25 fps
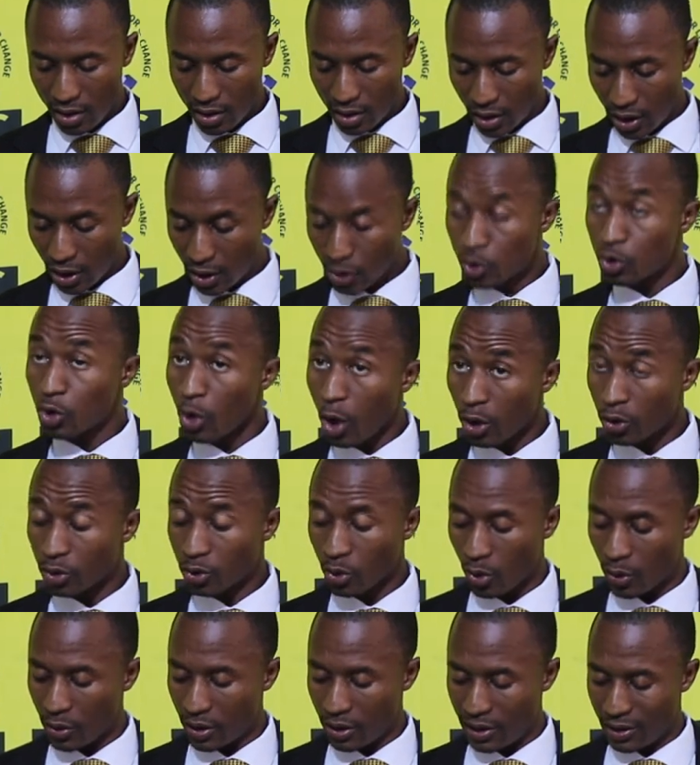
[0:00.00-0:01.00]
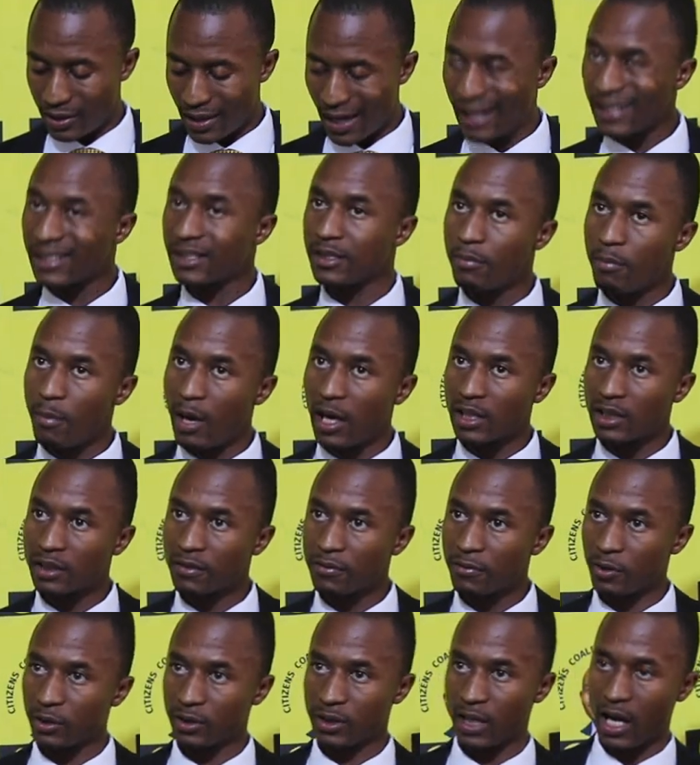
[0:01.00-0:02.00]
in total in their demands
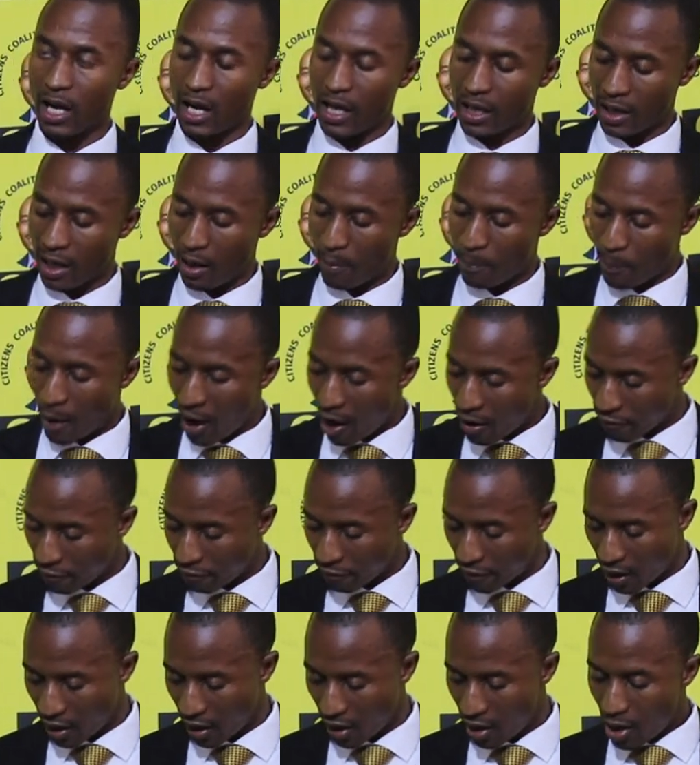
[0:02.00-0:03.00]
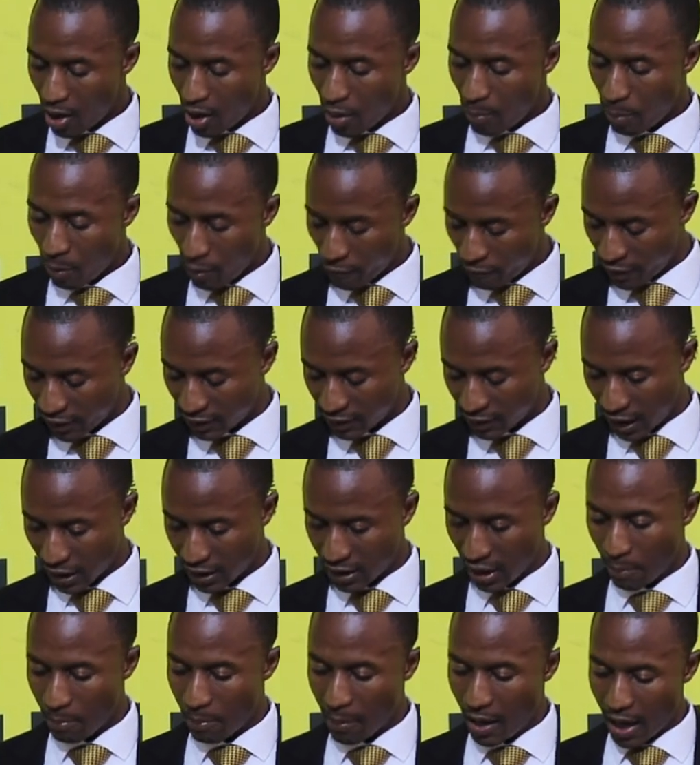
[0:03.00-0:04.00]
for salary above poverty
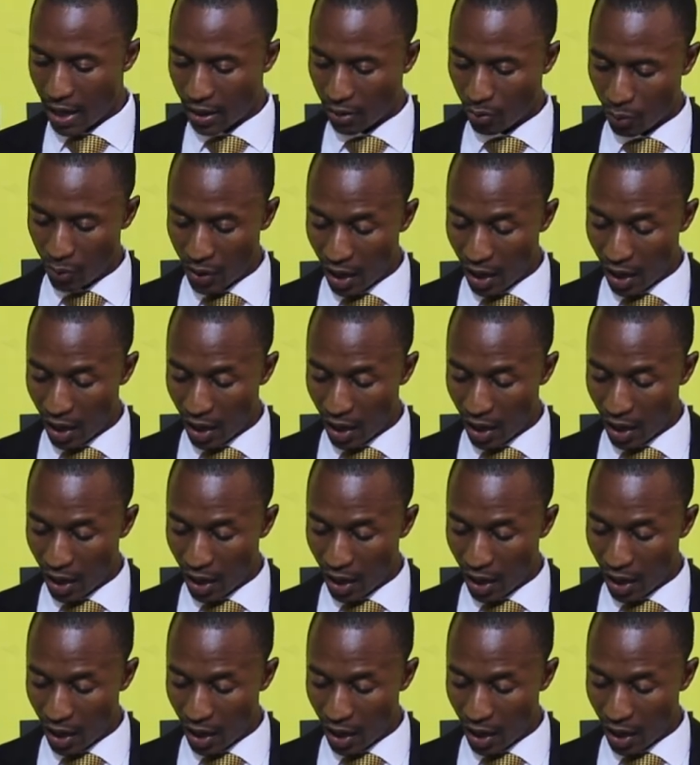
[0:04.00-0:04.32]
datum line.